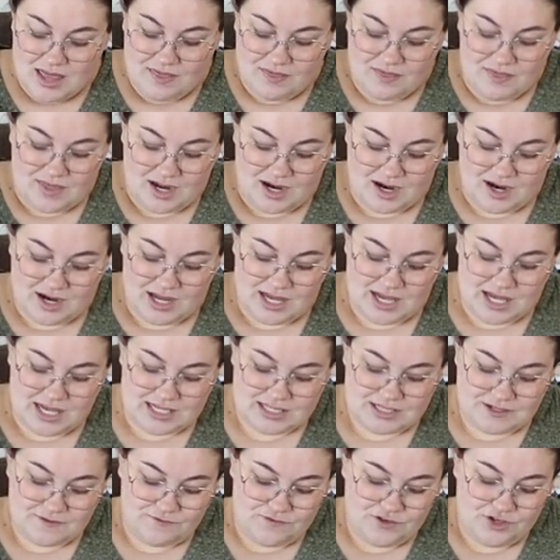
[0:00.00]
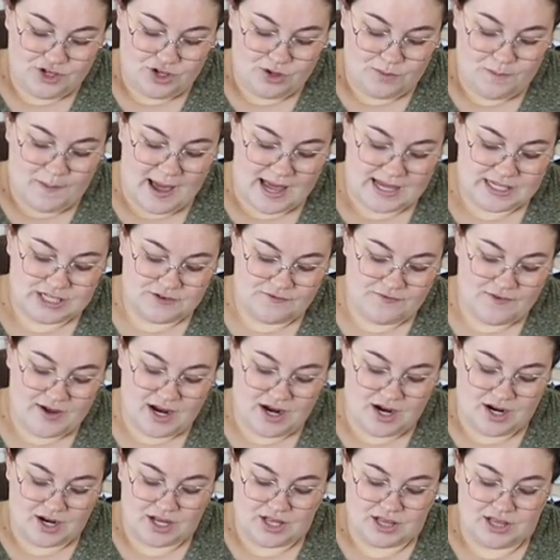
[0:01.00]
There is a few
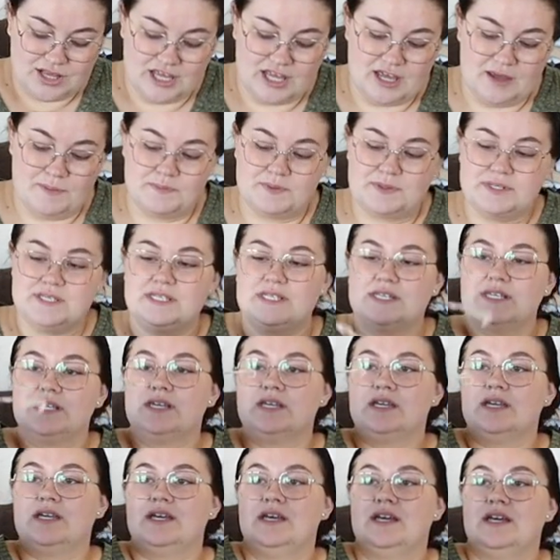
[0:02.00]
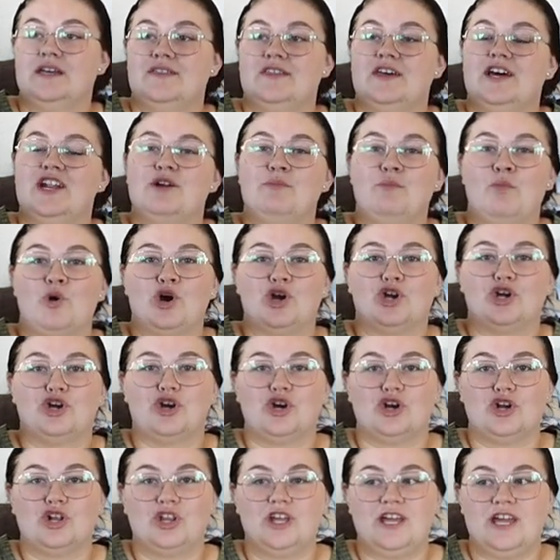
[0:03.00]
pacifier clips. that are more
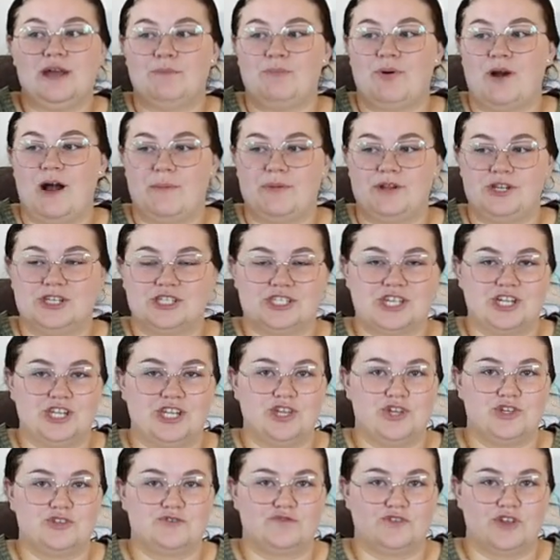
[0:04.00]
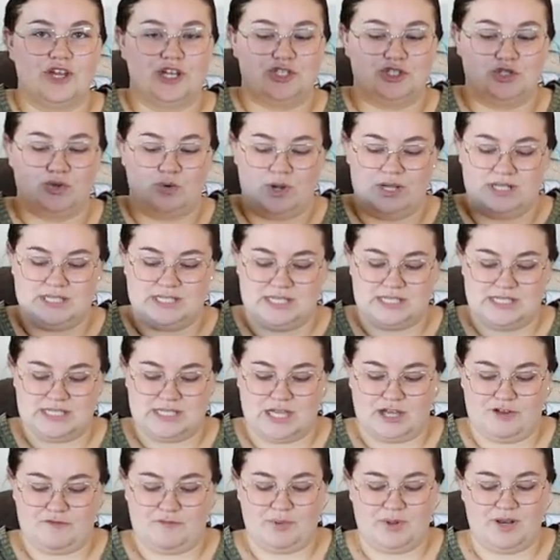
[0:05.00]
girly, I'm probably just gonna use for like toys and
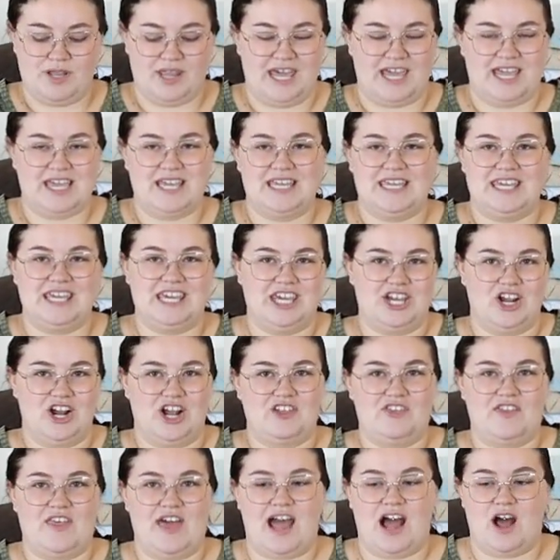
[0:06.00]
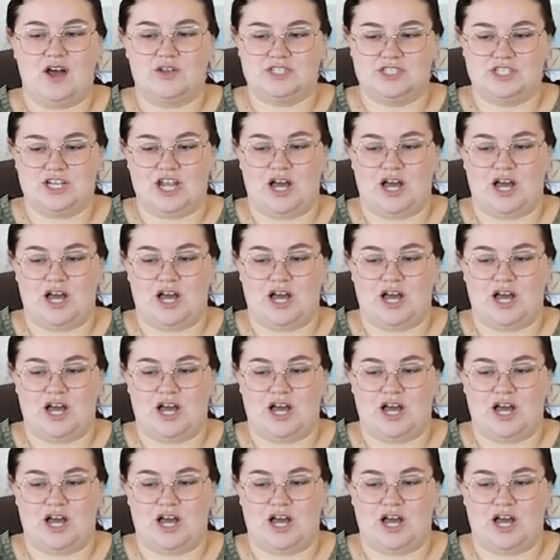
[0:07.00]
stuff, but like here at the house,